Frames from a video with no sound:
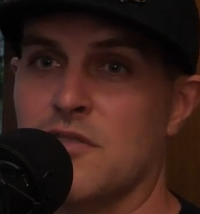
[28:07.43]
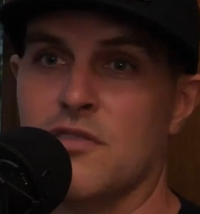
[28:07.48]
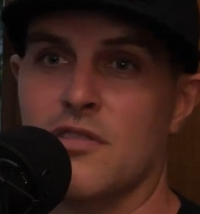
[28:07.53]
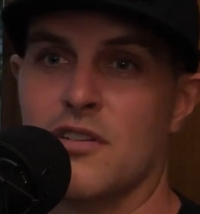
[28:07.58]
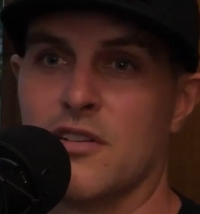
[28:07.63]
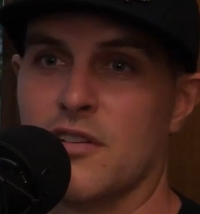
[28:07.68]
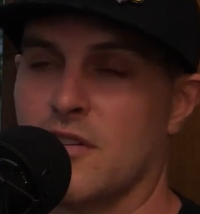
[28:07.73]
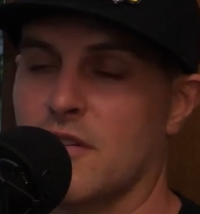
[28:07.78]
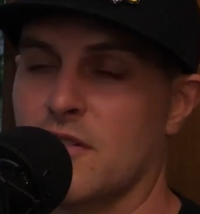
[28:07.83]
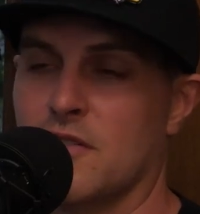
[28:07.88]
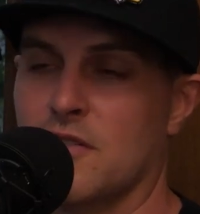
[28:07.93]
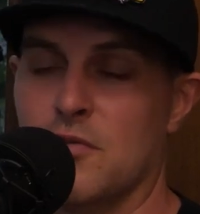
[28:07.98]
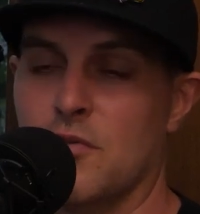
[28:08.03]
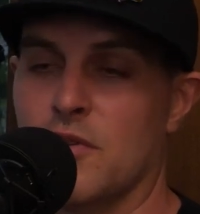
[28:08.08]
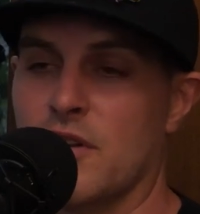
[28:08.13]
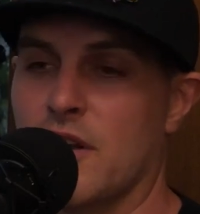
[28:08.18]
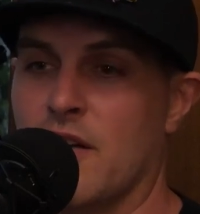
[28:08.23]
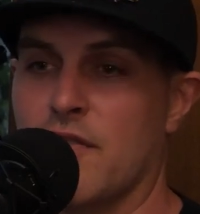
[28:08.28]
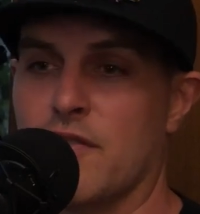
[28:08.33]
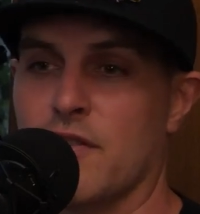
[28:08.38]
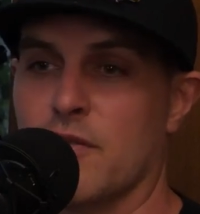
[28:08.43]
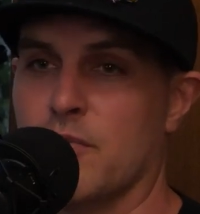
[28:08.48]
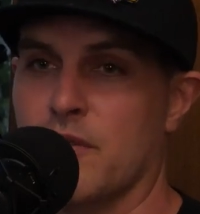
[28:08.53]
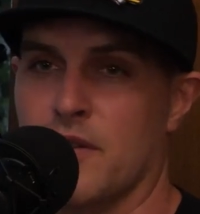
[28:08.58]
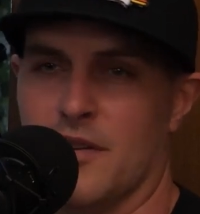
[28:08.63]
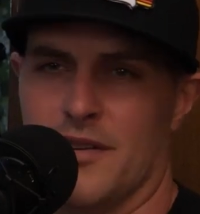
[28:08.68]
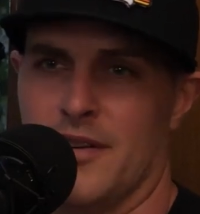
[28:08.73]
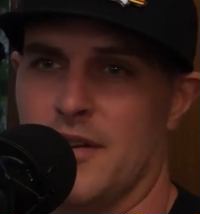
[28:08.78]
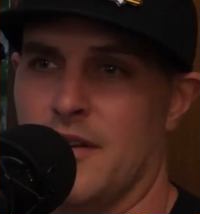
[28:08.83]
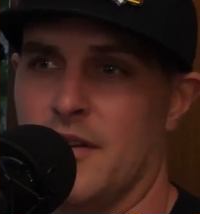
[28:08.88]
They're going to do whatever,
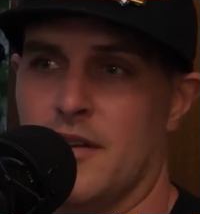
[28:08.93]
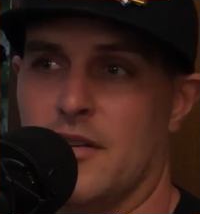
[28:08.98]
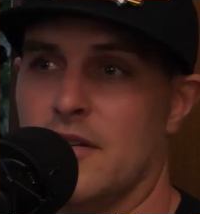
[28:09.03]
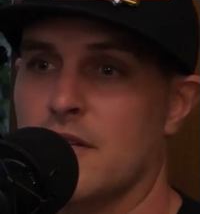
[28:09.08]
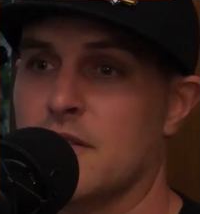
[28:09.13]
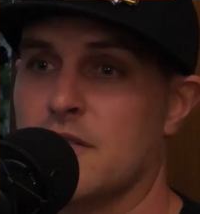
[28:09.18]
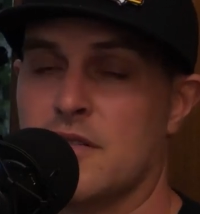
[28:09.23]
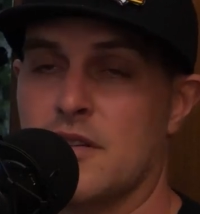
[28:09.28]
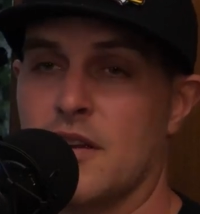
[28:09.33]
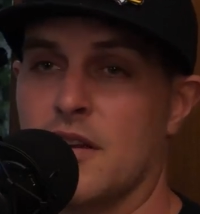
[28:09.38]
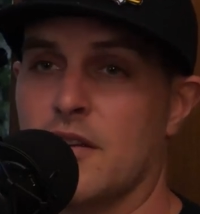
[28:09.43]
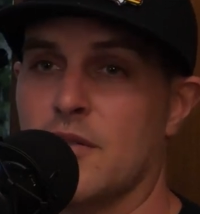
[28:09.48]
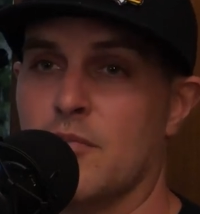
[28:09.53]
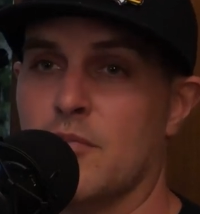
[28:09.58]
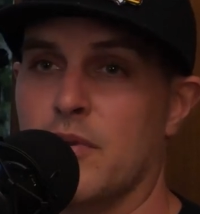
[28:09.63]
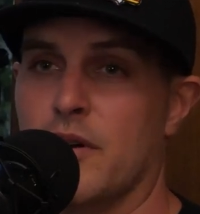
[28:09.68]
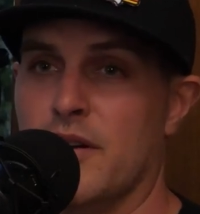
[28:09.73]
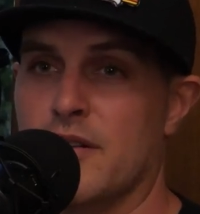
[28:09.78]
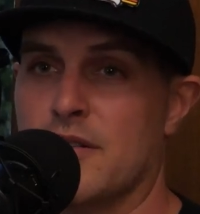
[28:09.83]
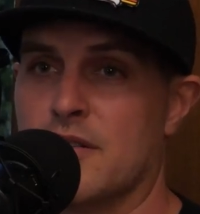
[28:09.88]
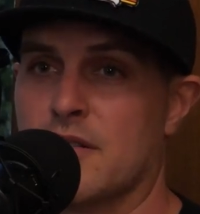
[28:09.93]
but stay on the bus.